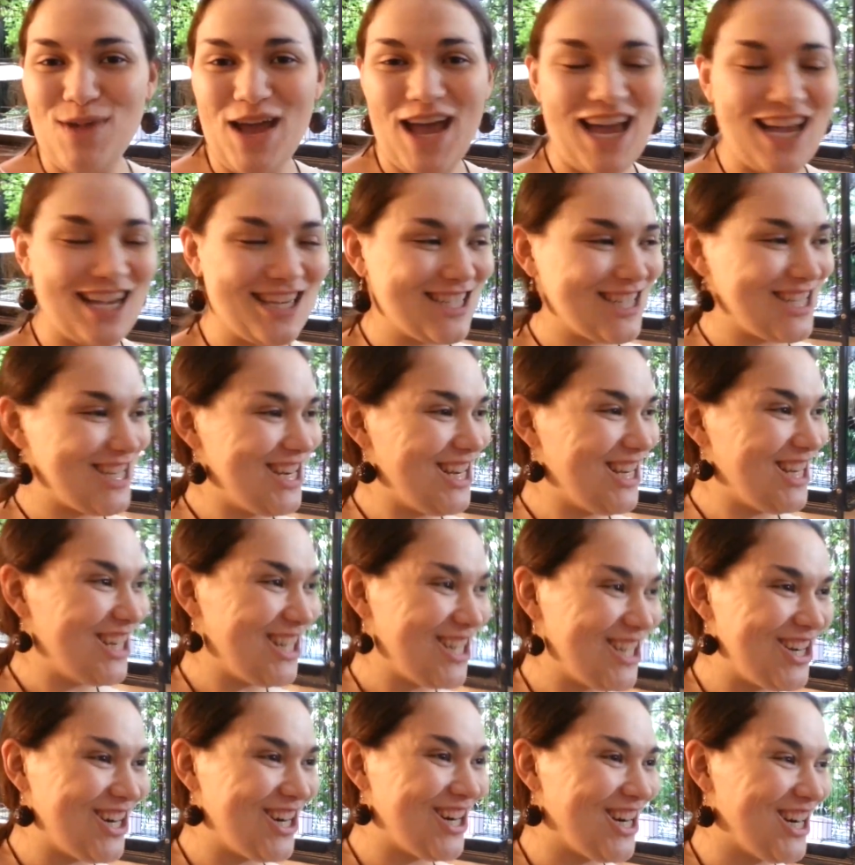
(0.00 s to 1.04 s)

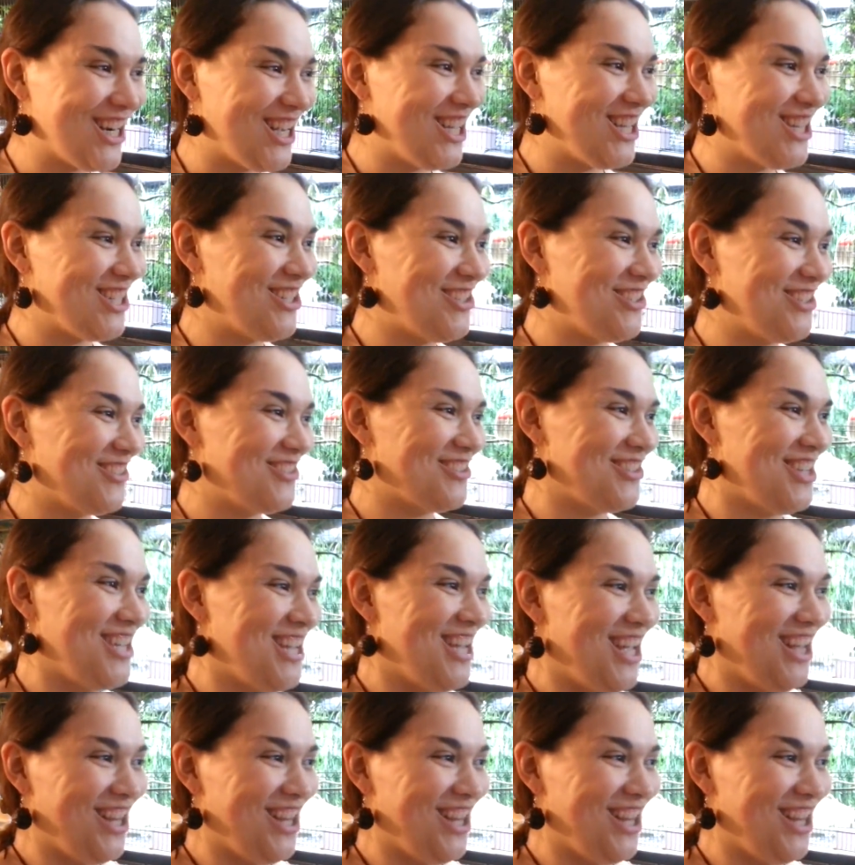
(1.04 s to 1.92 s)
passionate girl who